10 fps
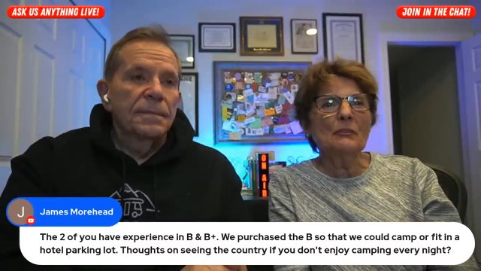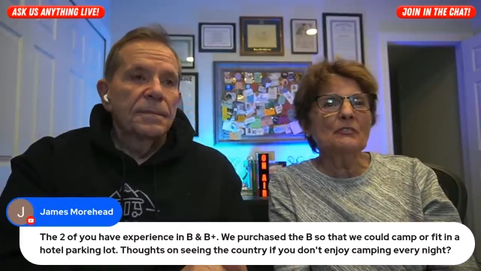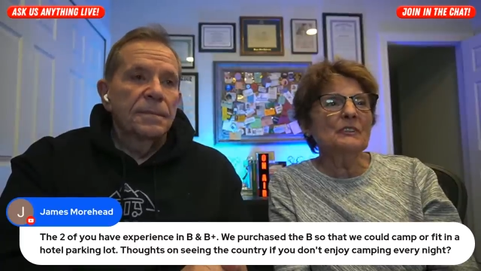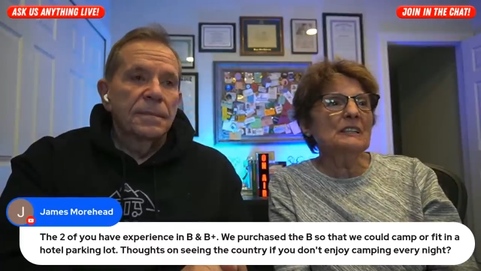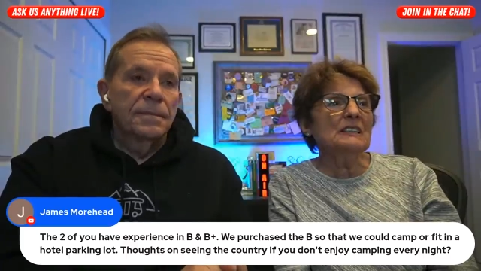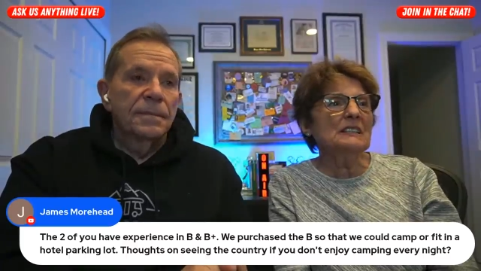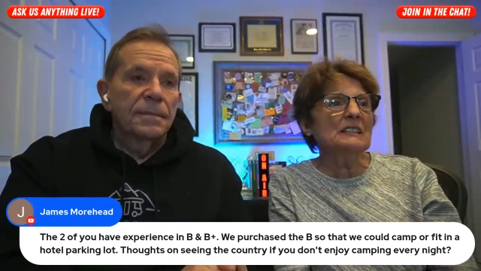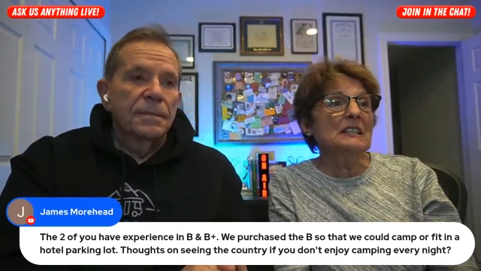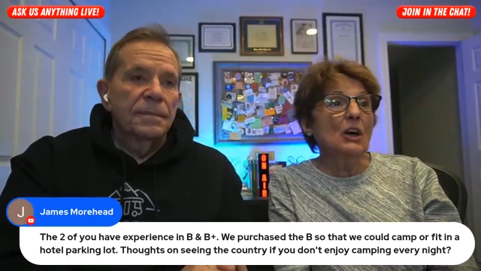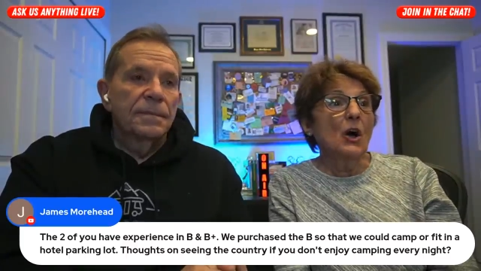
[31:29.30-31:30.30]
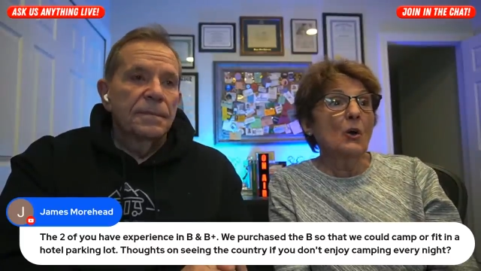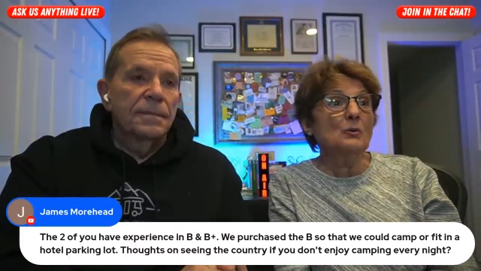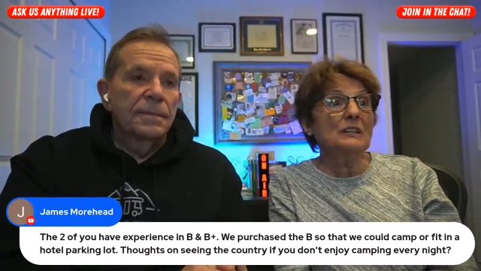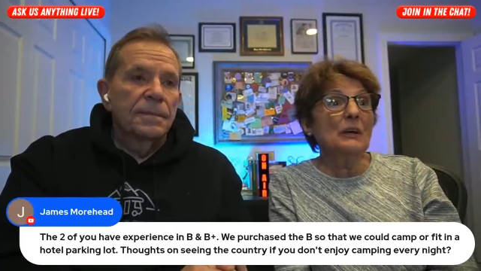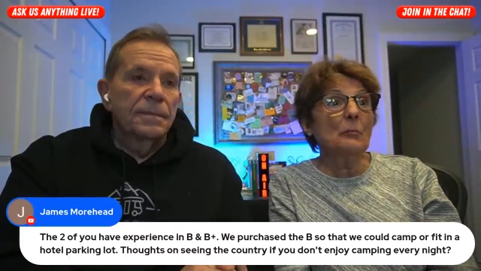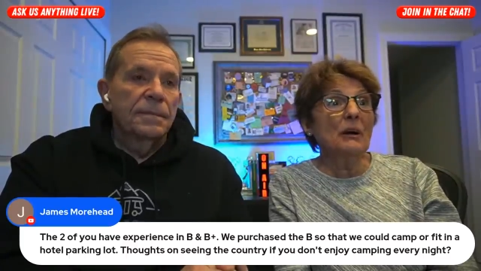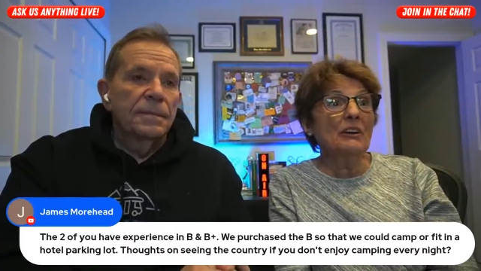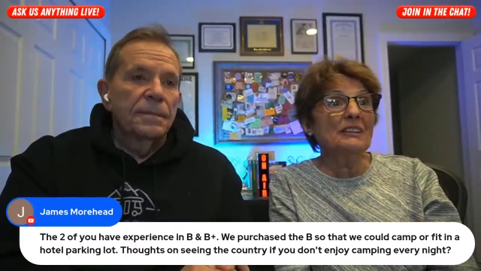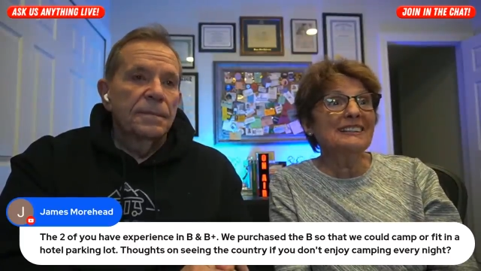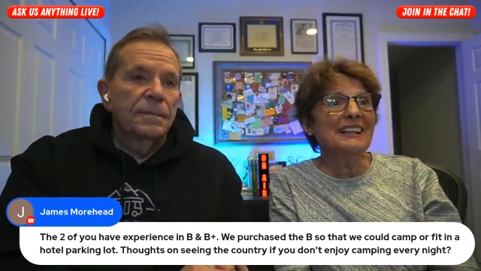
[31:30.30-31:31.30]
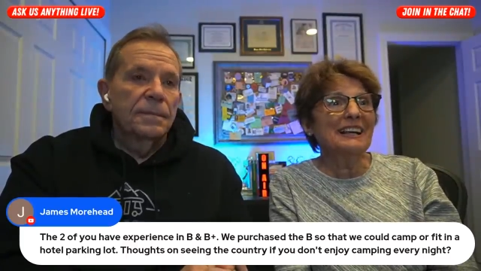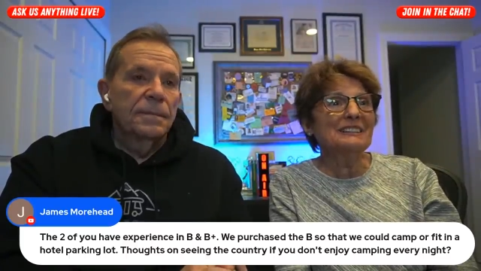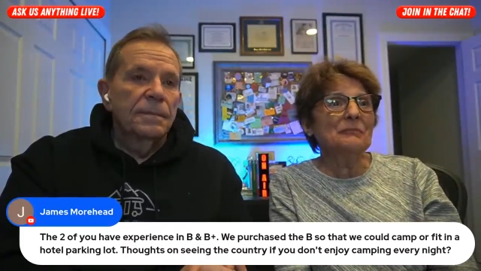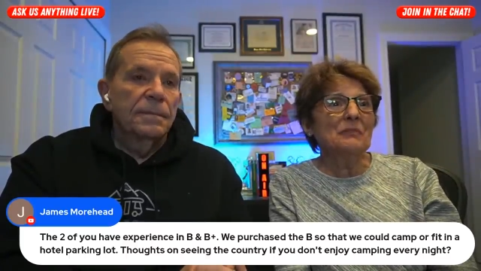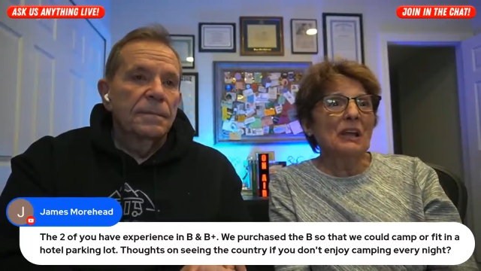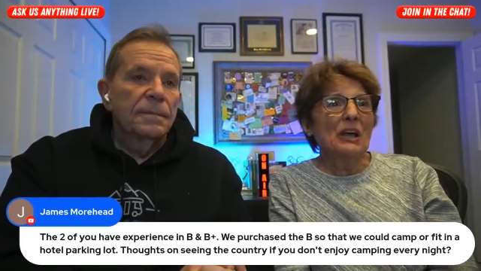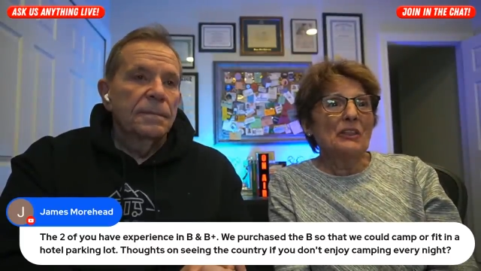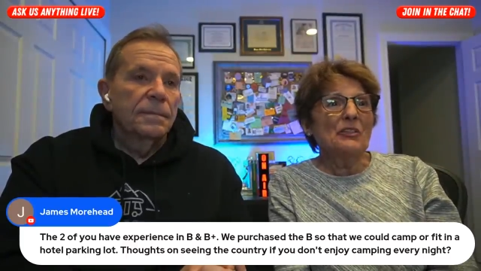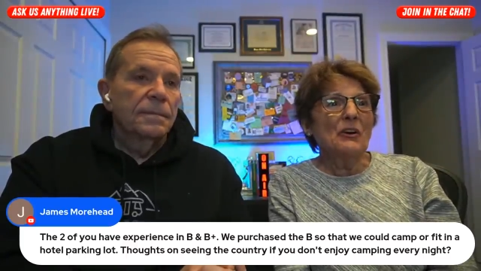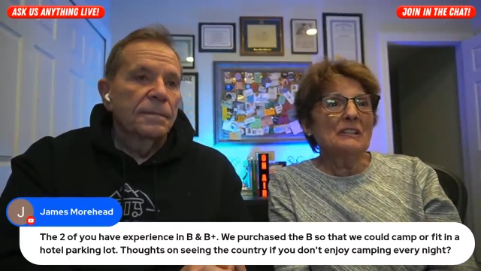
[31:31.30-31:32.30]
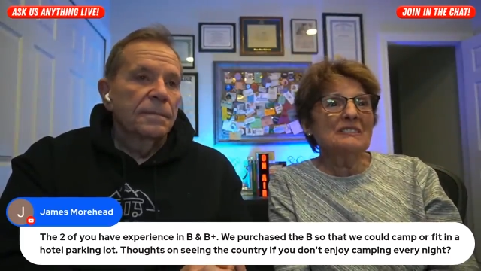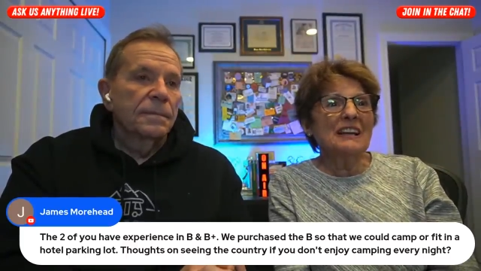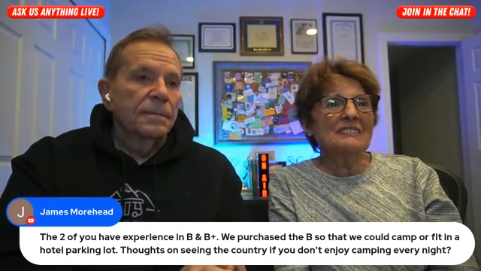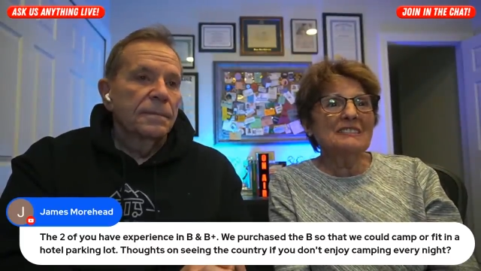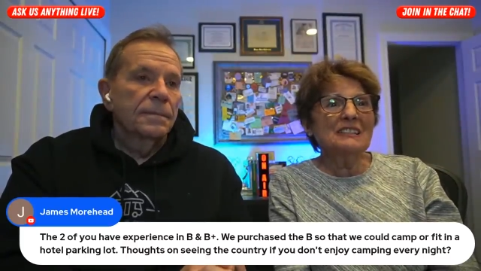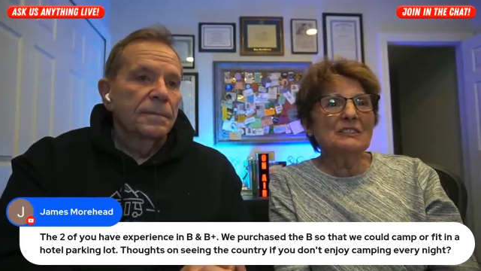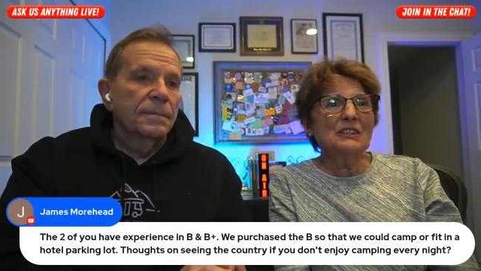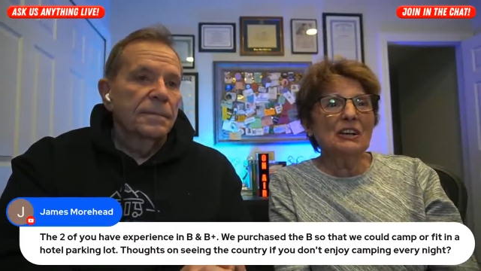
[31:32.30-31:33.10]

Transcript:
Speaker 1: or fit in a hotel parking lot. Thoughts on seeing the